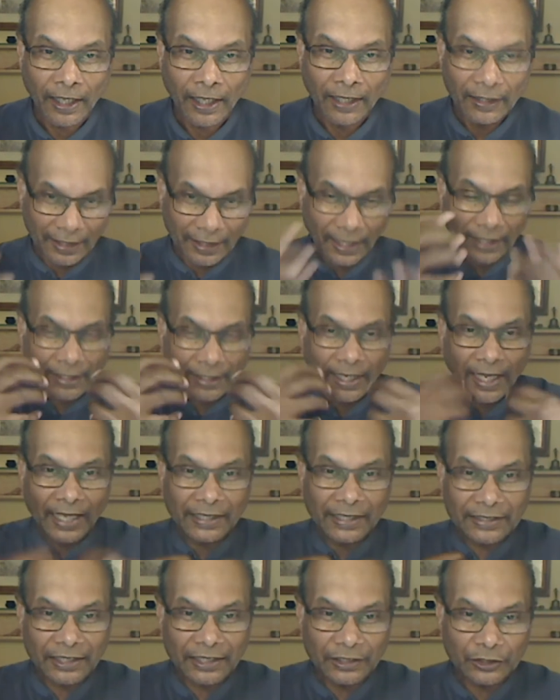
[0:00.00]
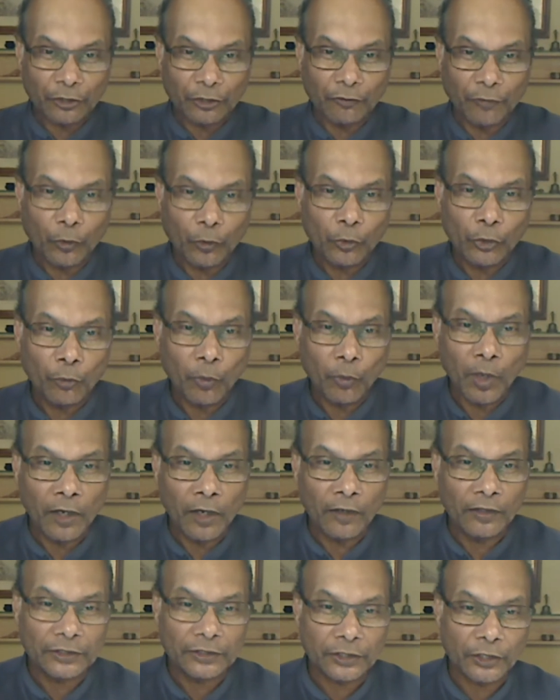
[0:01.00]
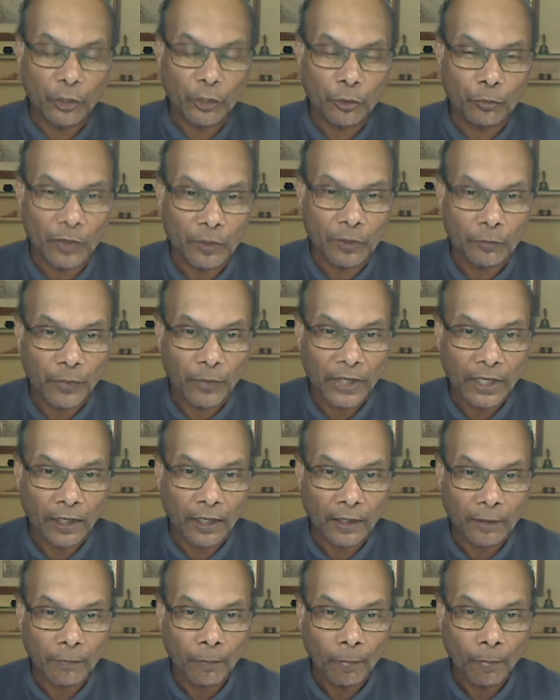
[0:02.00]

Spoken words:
that essence of who you are as a human being,